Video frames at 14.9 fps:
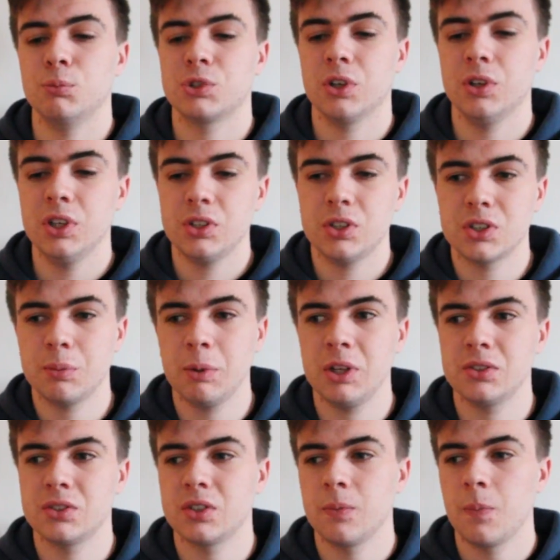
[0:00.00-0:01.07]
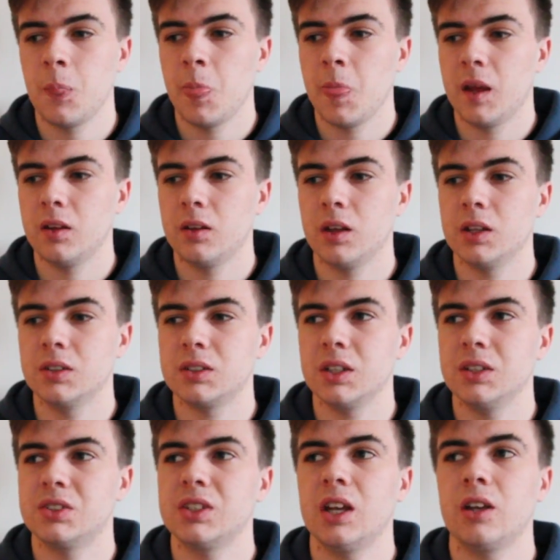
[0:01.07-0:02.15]
So this just means that
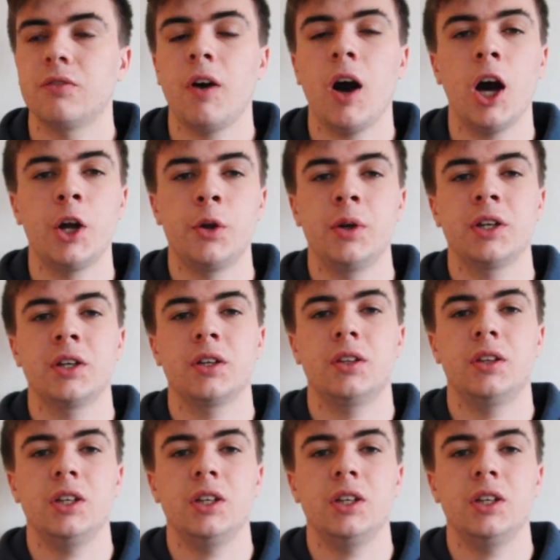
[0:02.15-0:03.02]
instead of hiring